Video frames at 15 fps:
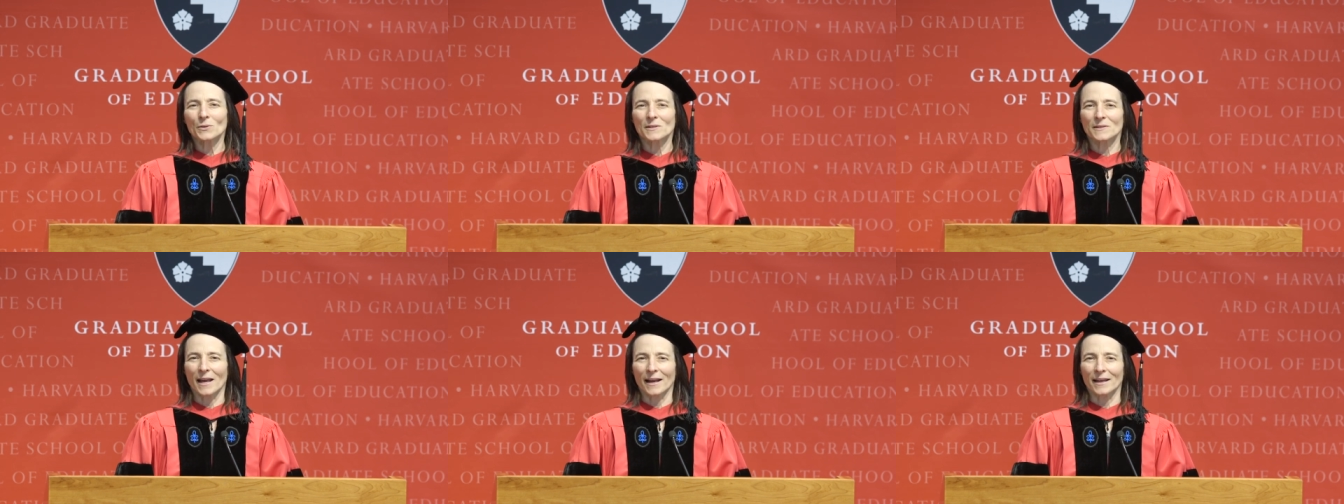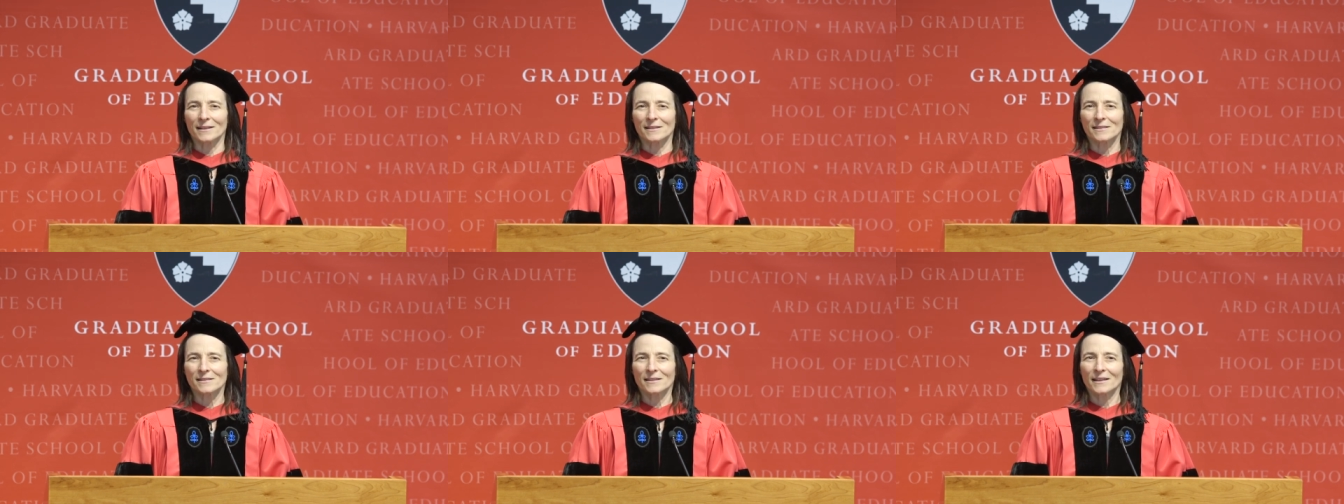
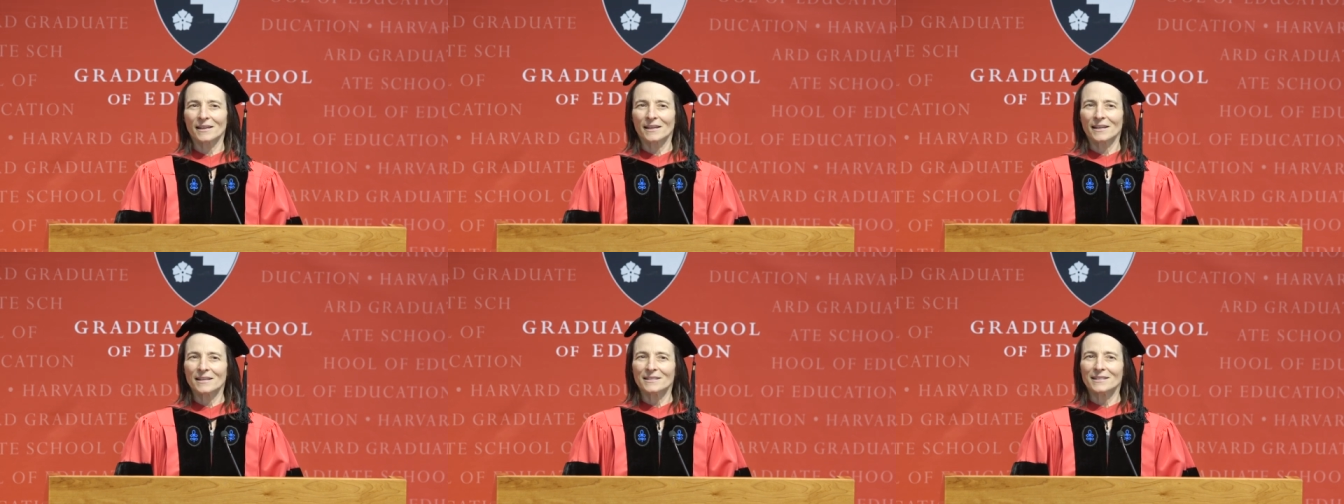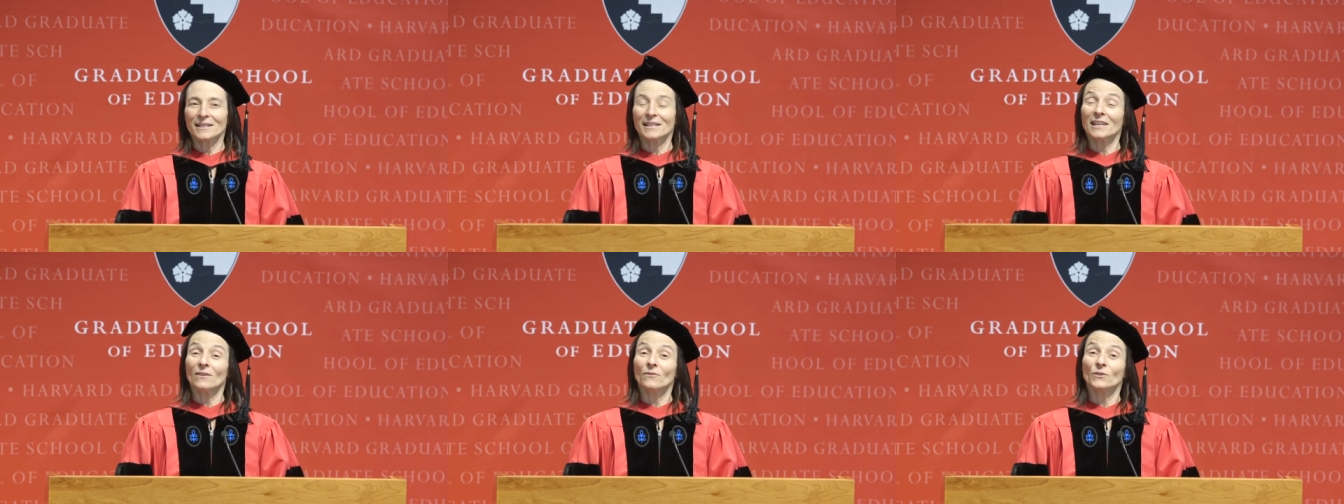seconds to
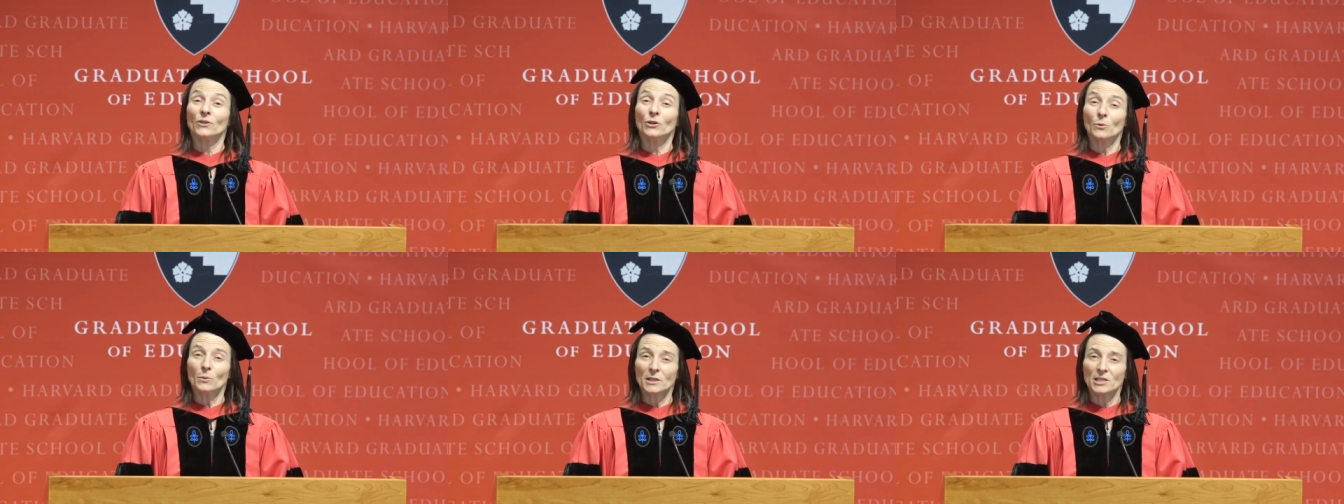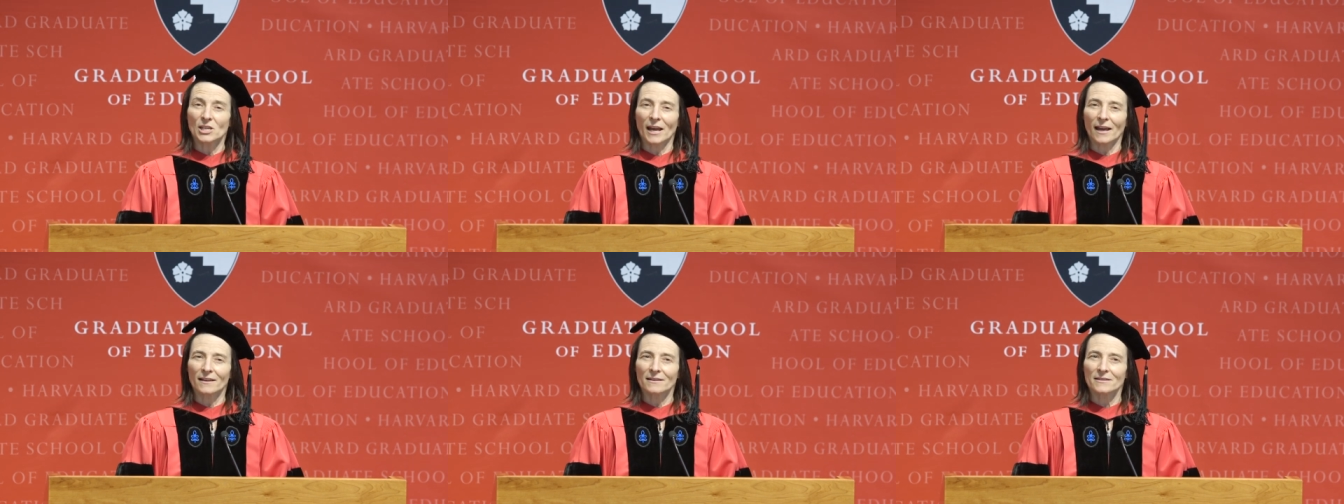give you a
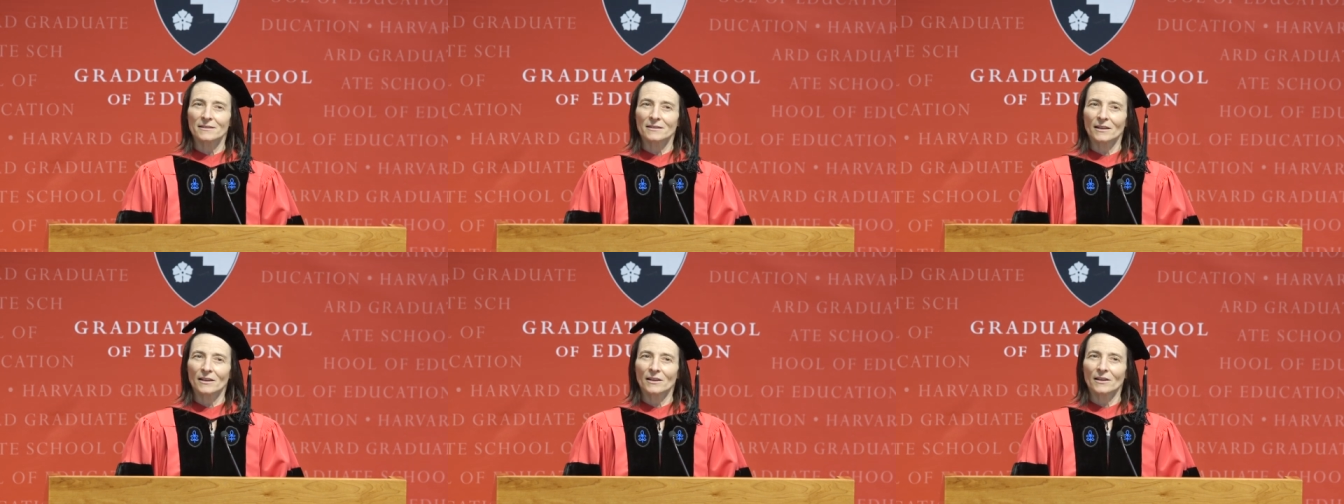chance